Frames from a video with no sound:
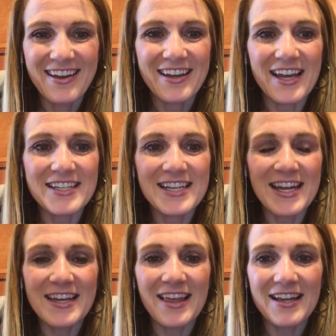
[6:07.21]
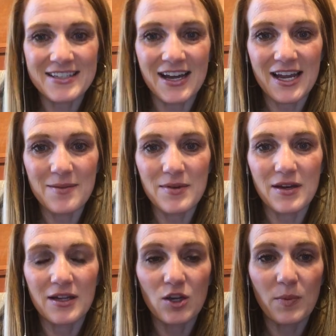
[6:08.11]
Okay, take that time
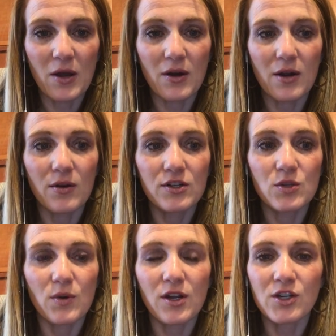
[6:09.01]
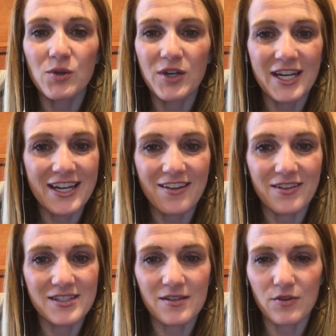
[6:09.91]
in your power hour to work on creating a
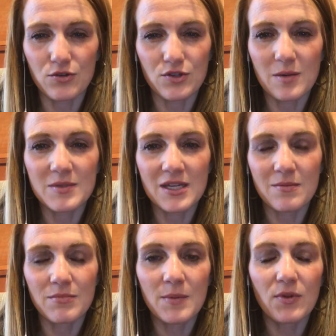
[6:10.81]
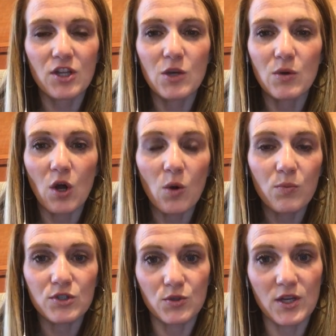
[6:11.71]
list of your dream team, people that you would hope
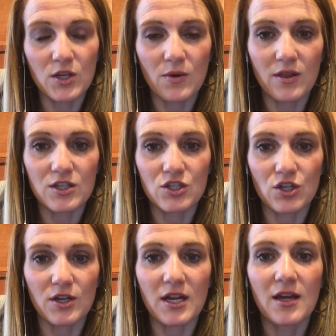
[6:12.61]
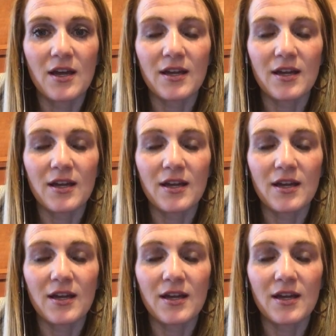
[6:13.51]
would join you on this journey.